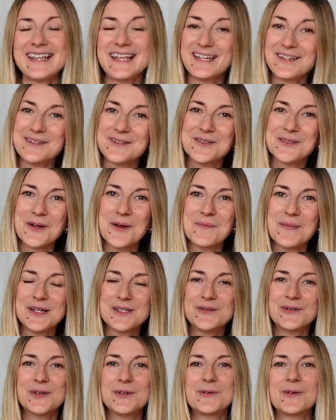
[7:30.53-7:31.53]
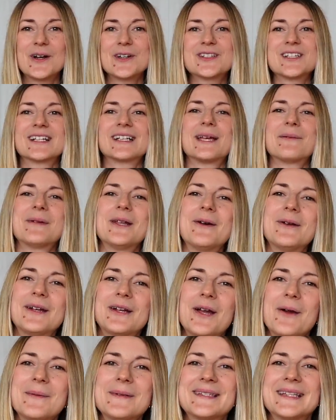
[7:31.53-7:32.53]
Thank you so much for watching. Let me know in the
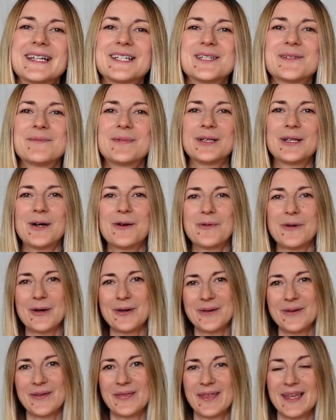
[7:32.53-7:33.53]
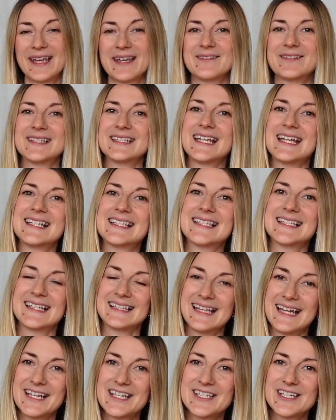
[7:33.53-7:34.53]
comment section below what you think of today's
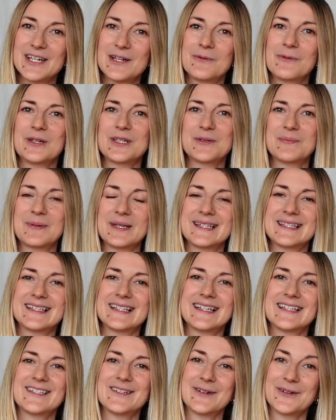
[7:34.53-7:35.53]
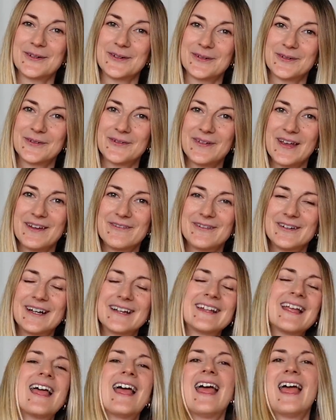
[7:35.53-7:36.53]
selection, which pieces are your
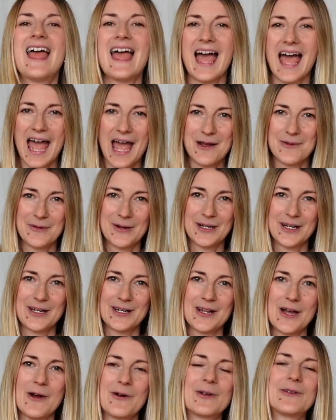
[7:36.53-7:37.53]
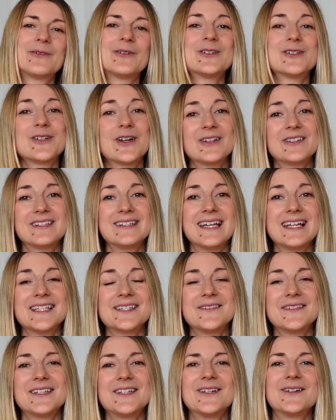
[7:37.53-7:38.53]
favorite. I want to know. If you enjoyed today's
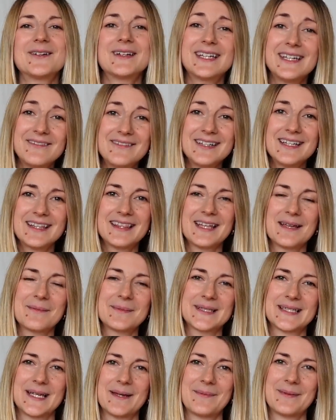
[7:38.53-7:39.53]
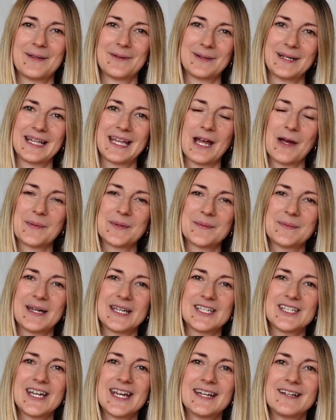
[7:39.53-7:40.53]
video, give it a thumbs up. It really helps my
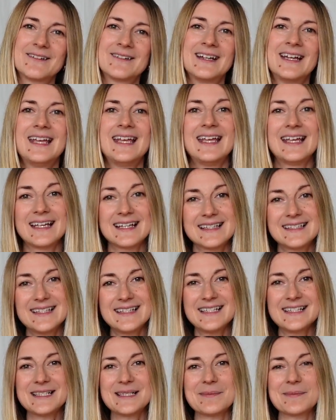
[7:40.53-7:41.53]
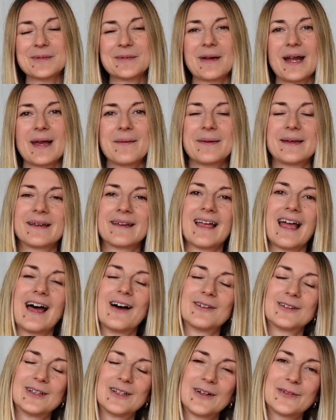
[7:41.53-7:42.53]
channel. Consider subscribing.
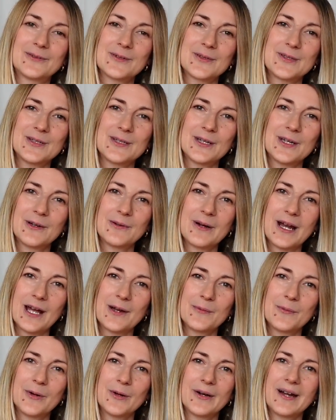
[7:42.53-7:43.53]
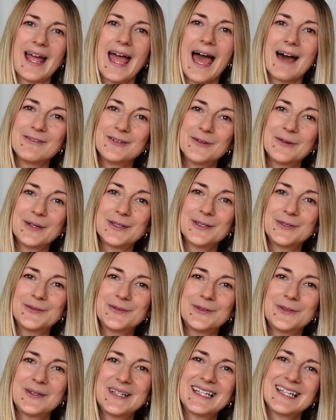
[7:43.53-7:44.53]
I would love to see you around more. Have a
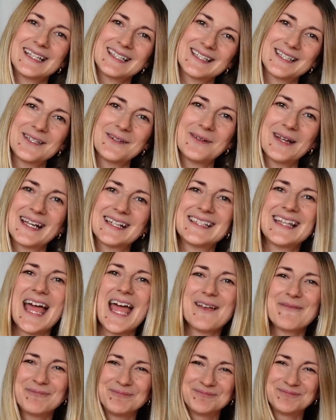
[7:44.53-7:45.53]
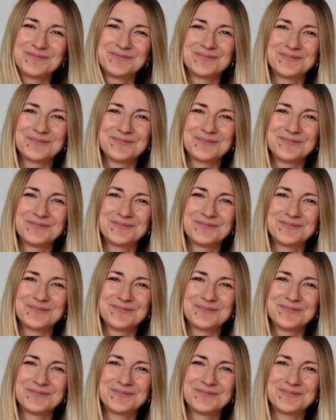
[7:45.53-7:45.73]
wonderful week and see you next time.